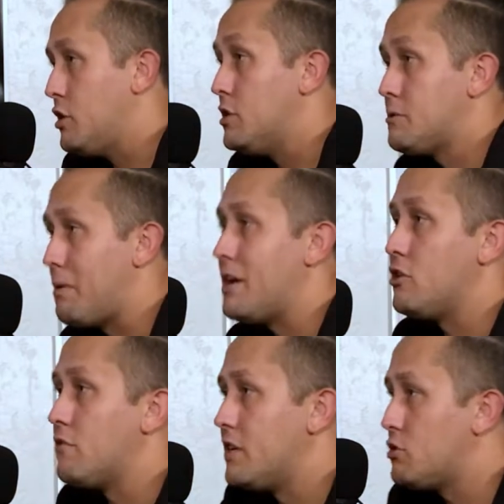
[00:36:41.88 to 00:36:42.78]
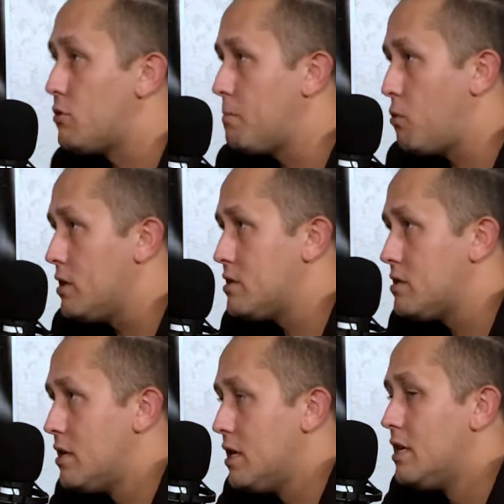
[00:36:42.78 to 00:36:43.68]
spend your victory points
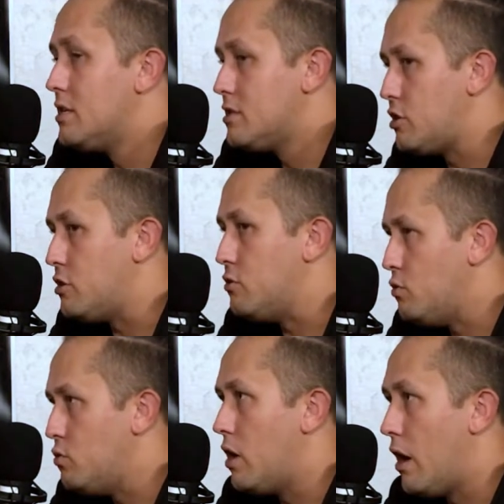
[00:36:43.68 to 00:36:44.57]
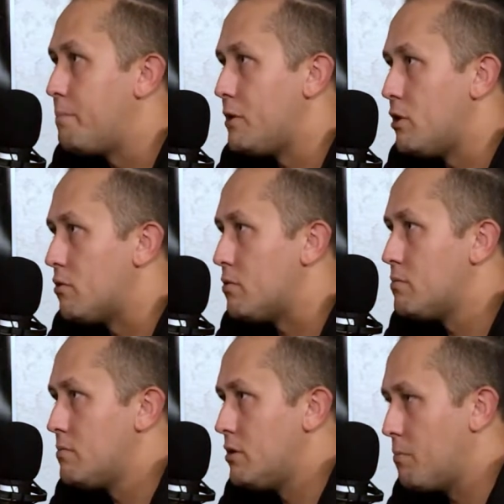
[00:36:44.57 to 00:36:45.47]
to up your
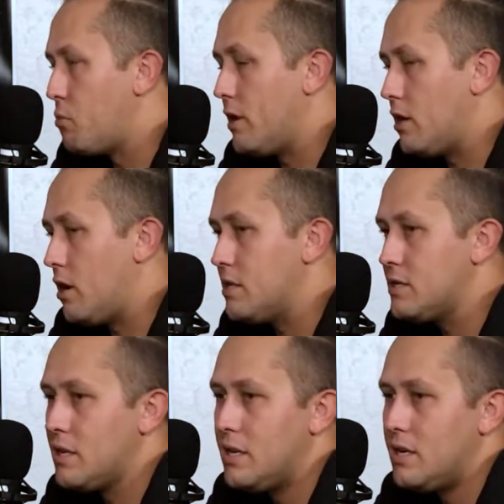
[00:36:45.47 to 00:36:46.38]
point cost.